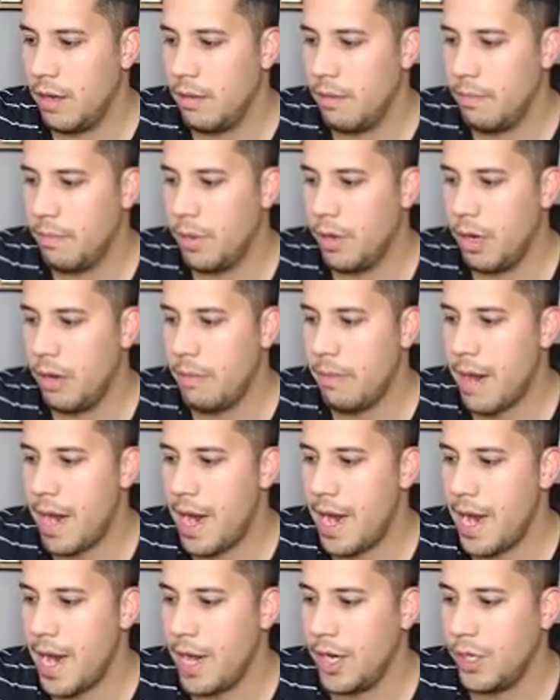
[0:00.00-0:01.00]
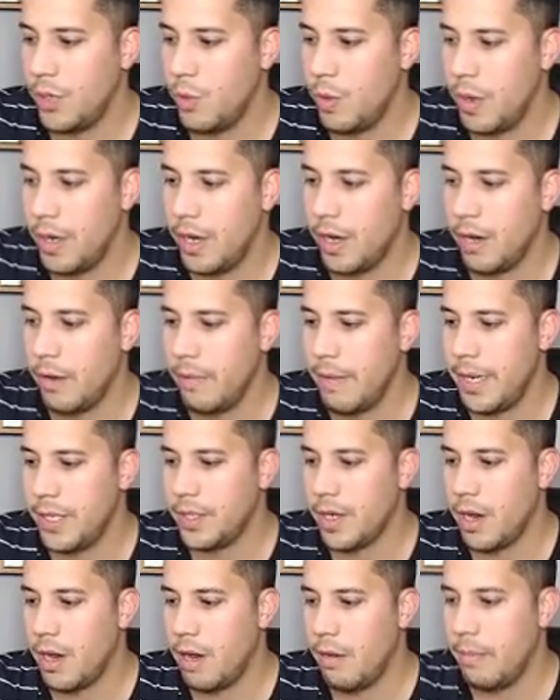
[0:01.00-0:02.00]
put buy on Twitter
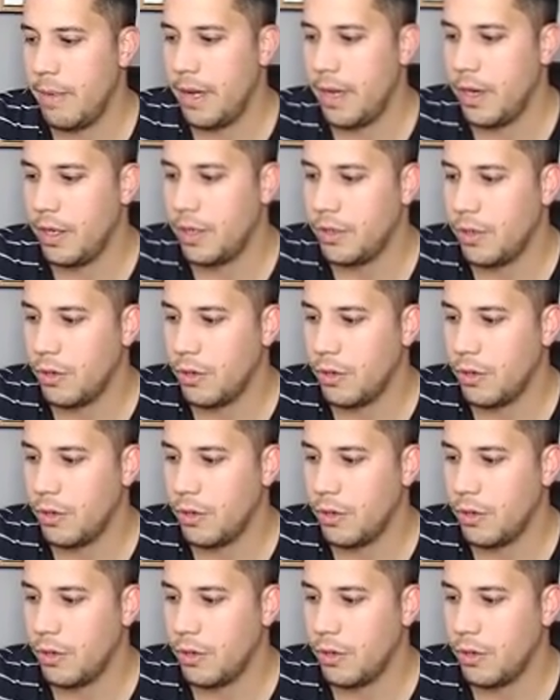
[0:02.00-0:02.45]
meets all bearish.